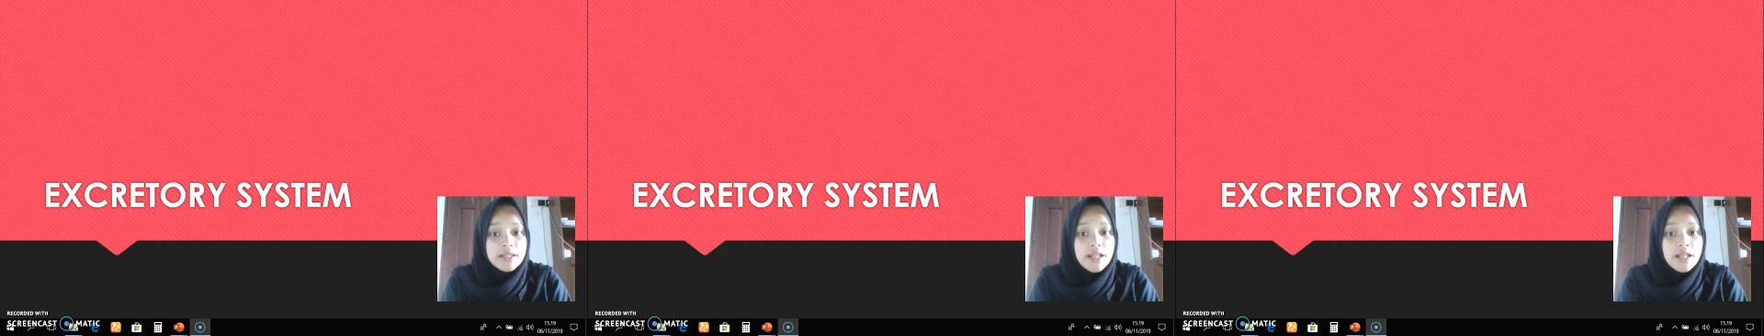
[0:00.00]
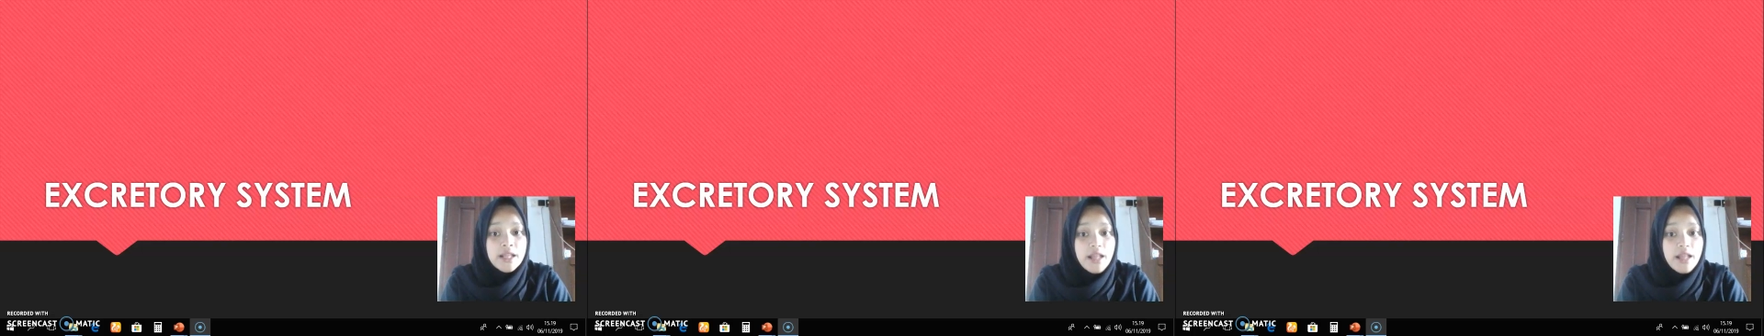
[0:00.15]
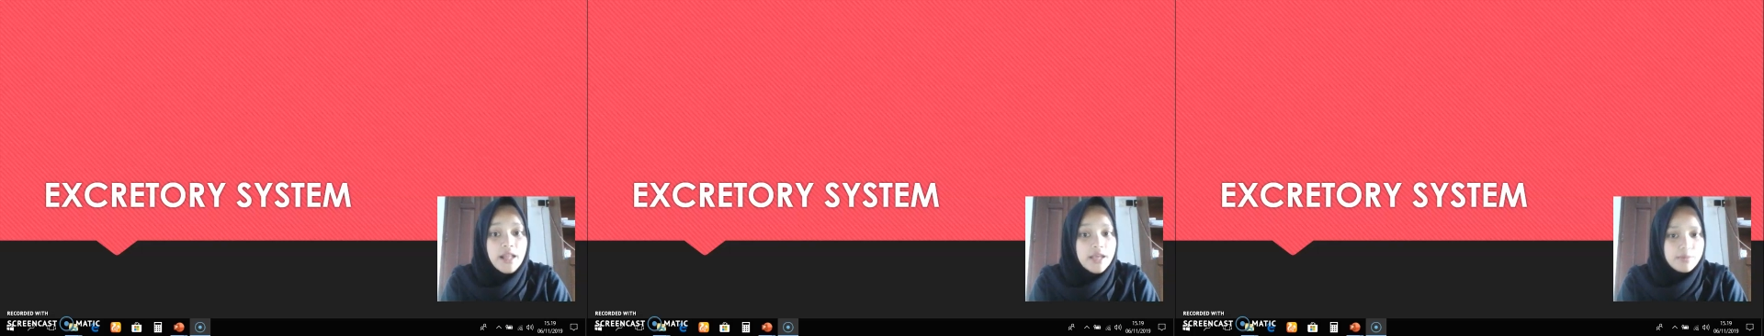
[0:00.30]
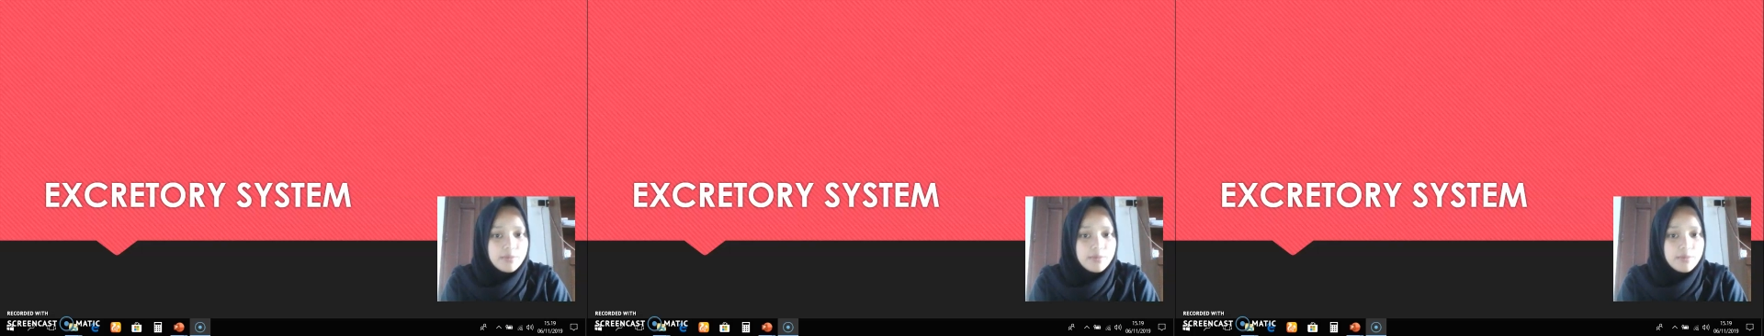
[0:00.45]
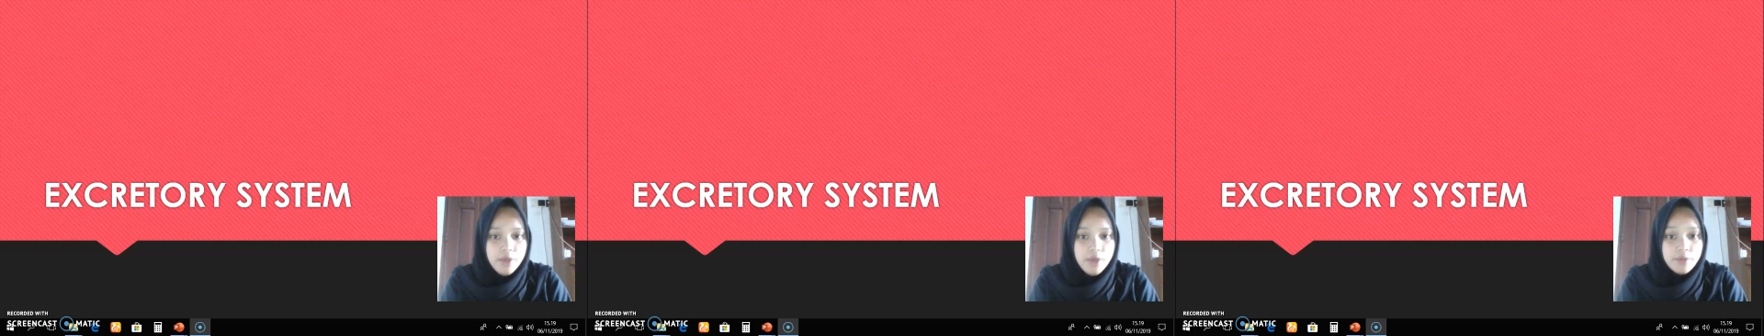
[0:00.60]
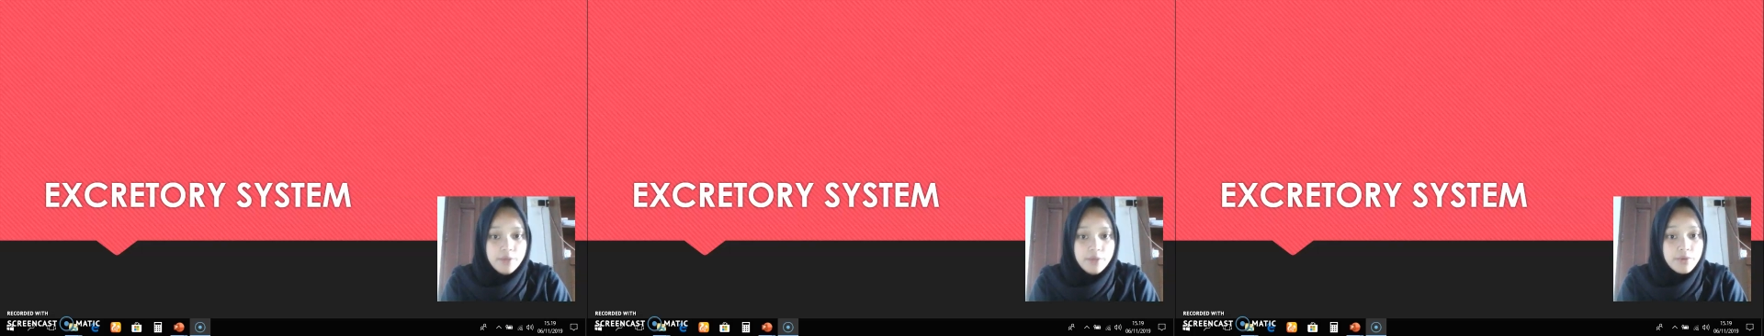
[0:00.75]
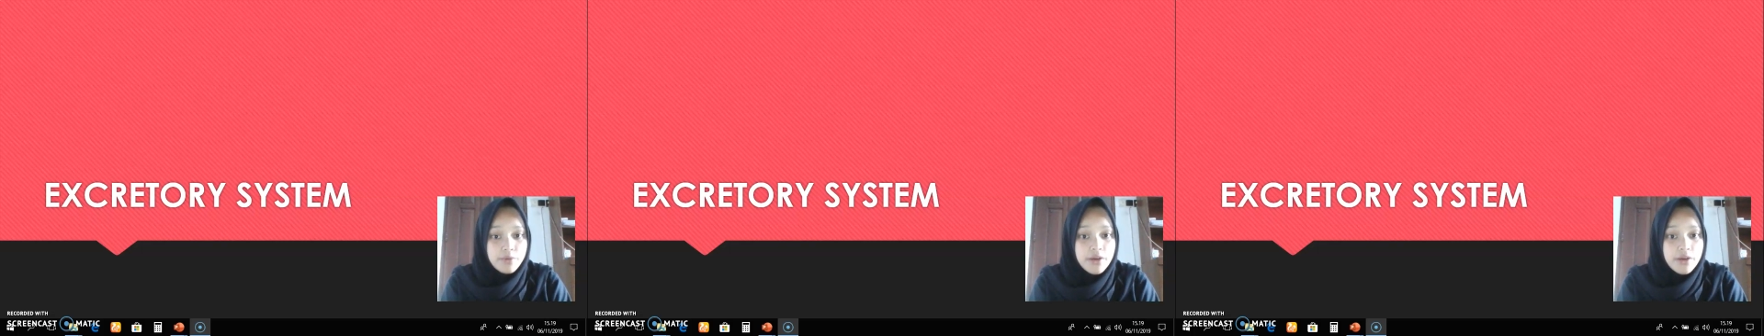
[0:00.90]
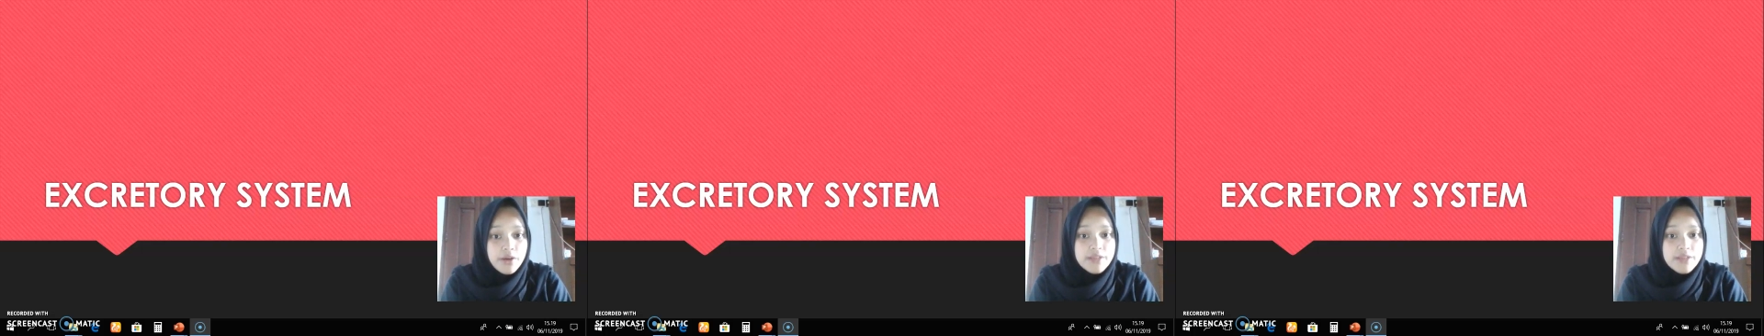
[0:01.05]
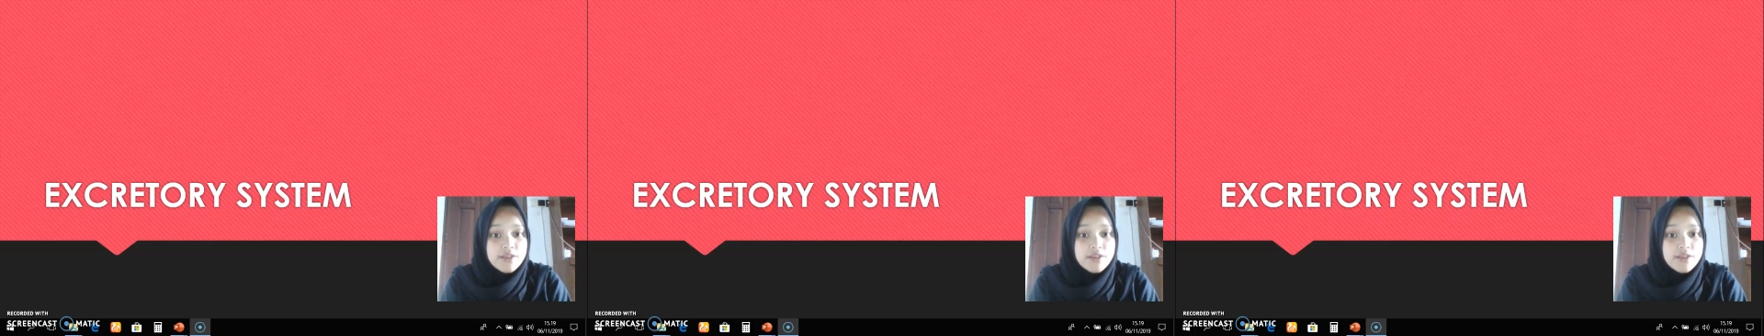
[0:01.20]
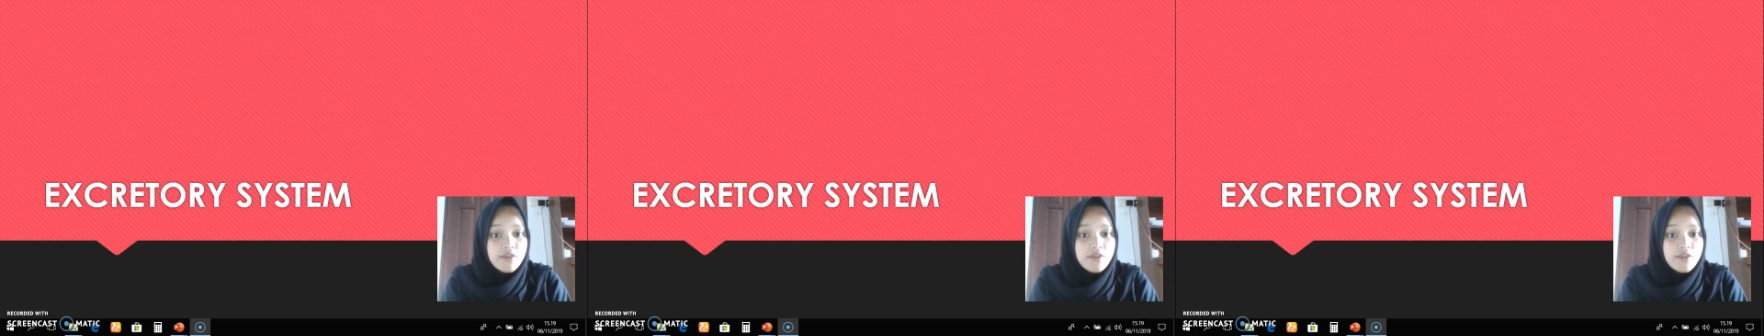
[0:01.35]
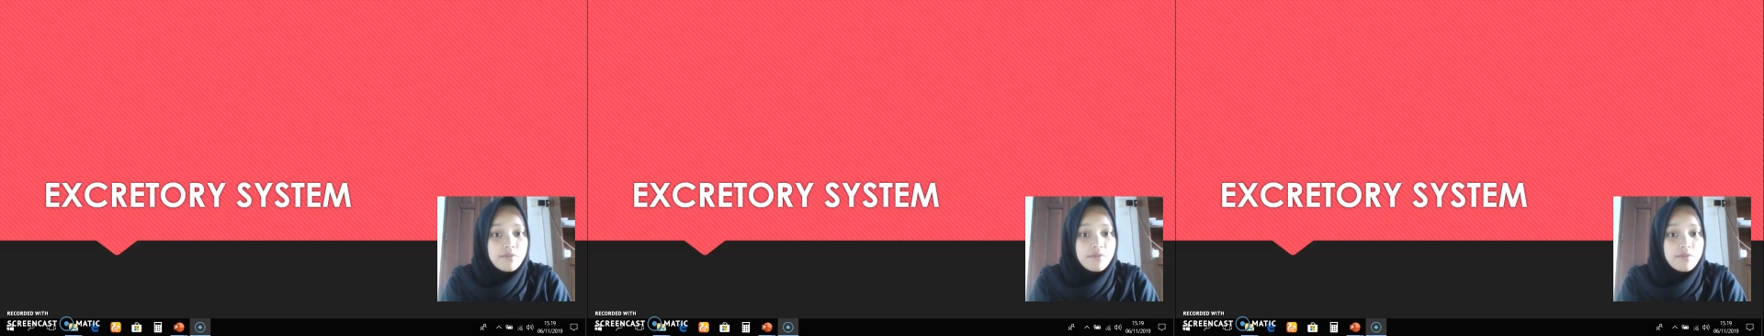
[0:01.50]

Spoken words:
like byproducts of